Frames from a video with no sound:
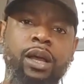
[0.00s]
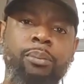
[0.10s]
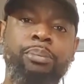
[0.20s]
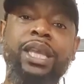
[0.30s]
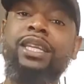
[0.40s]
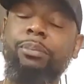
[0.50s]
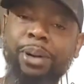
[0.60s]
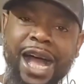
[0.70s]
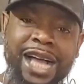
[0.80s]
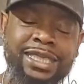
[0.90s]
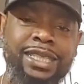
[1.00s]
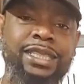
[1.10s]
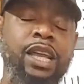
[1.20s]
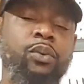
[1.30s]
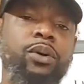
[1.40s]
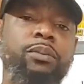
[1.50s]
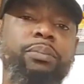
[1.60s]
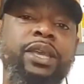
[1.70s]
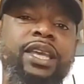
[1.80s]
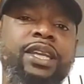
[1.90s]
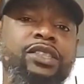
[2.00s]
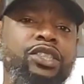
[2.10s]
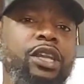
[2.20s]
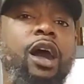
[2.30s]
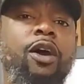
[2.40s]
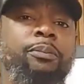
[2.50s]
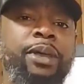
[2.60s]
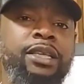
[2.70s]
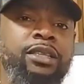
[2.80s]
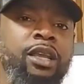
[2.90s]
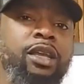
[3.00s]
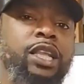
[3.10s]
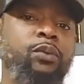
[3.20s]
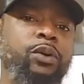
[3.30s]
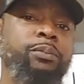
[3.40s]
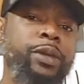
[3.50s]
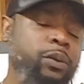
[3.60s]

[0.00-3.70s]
be deposits, that will be installments, that will be